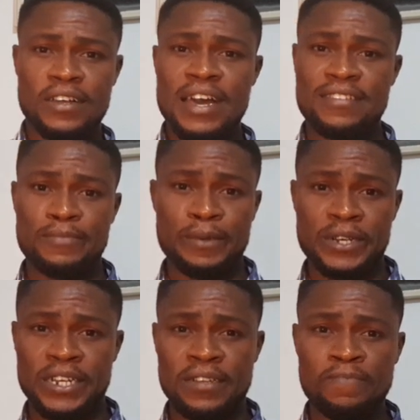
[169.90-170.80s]

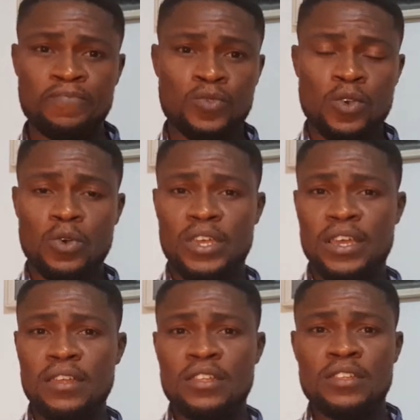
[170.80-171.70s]
aspirin,
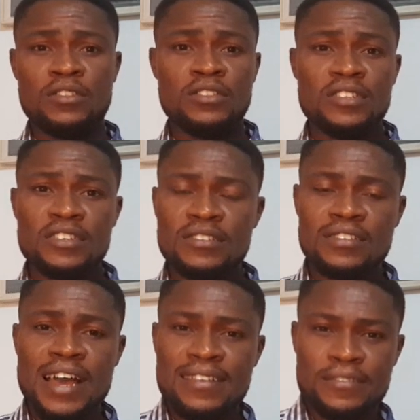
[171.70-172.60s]
okay?
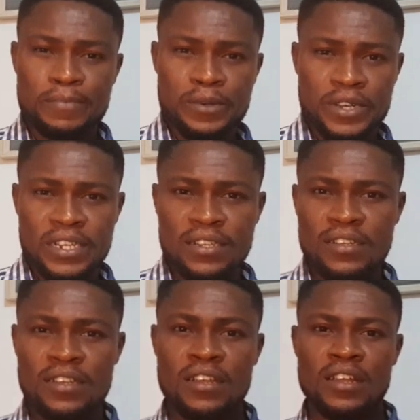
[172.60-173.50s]
This
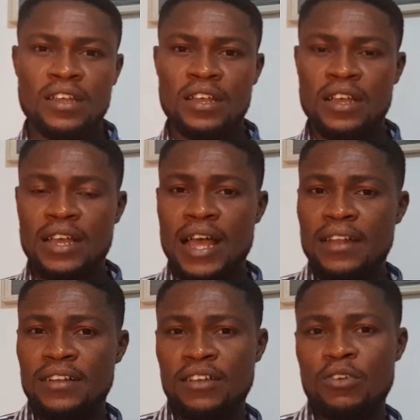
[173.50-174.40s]
aspirin
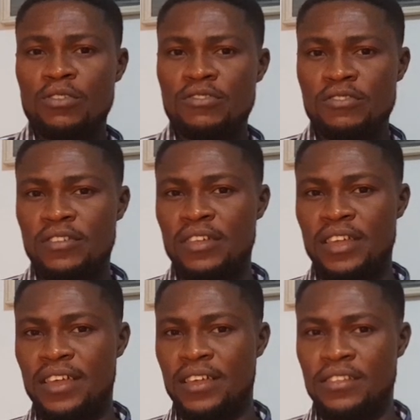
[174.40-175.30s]
can cause
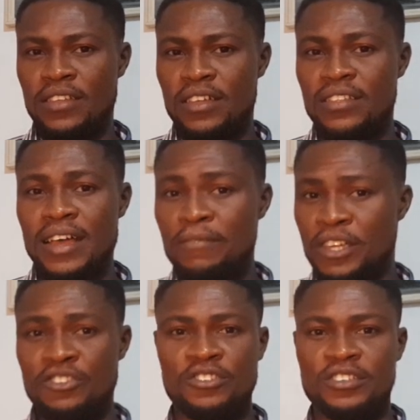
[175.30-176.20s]
a
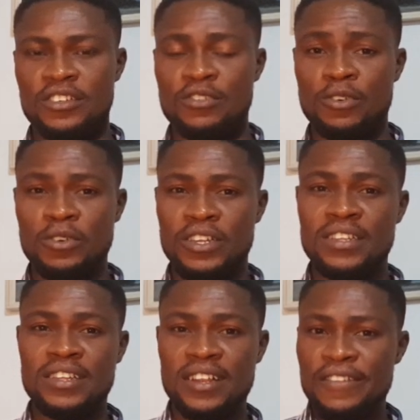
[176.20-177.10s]
damage, in
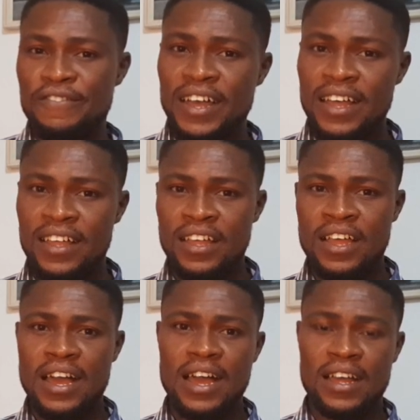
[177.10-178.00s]
the liver.
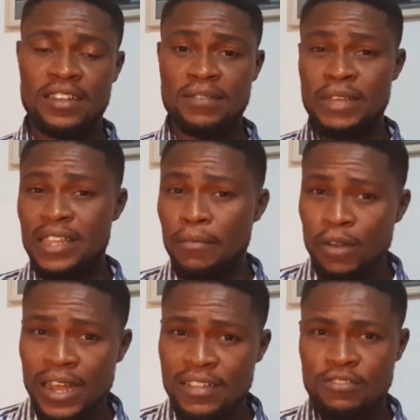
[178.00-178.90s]
The
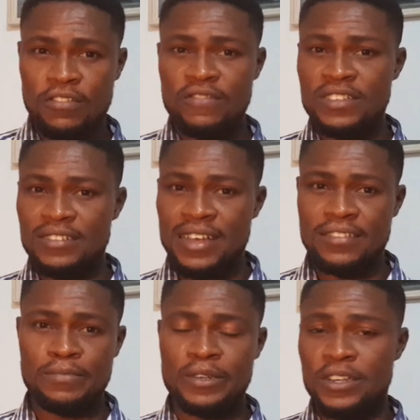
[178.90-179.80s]
metabolites of this
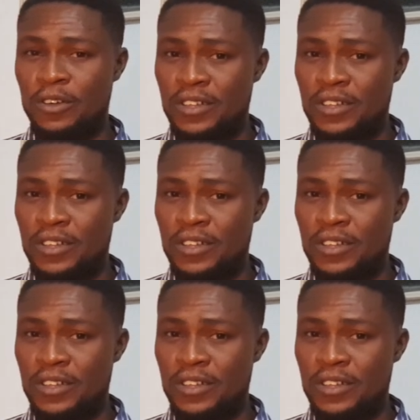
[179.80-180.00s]
aspirin,